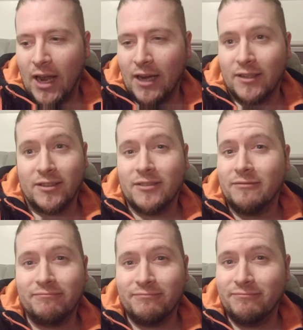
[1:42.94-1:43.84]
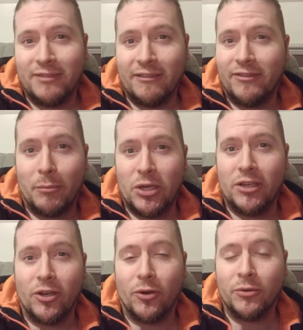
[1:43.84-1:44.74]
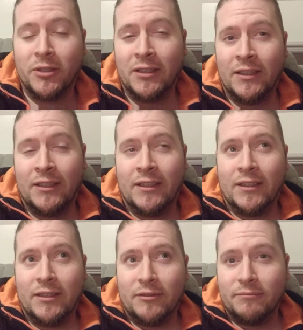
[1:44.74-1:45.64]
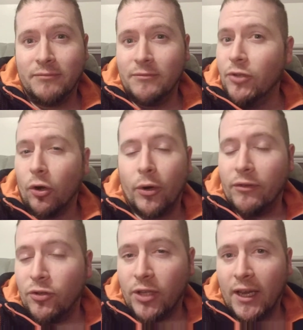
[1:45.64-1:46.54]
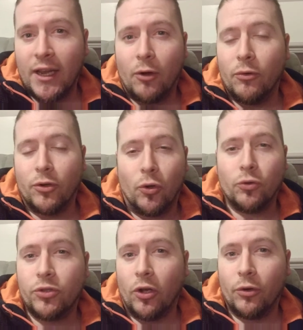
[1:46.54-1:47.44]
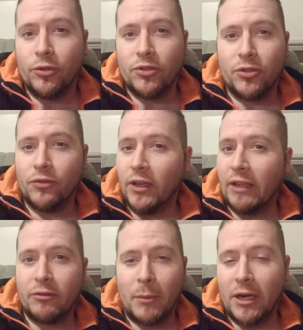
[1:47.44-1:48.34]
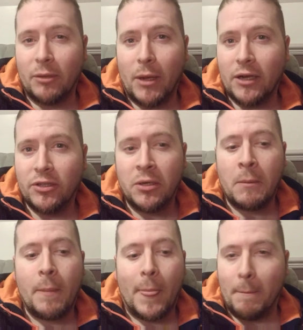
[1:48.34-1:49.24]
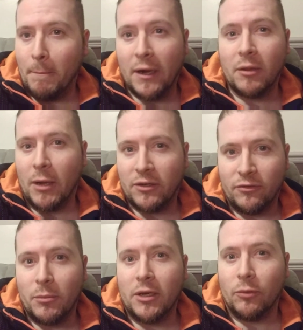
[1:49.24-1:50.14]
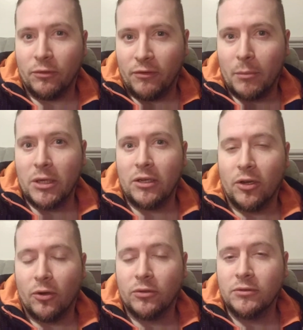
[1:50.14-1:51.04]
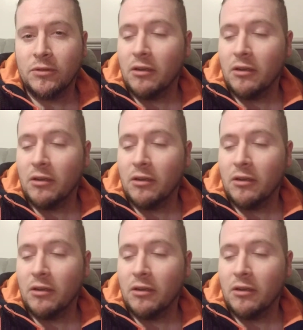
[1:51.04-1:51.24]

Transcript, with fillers: and Fabinho. You know, if you take out goal scorers and stuff like that for man of the match, man of the match for me was Fabinho.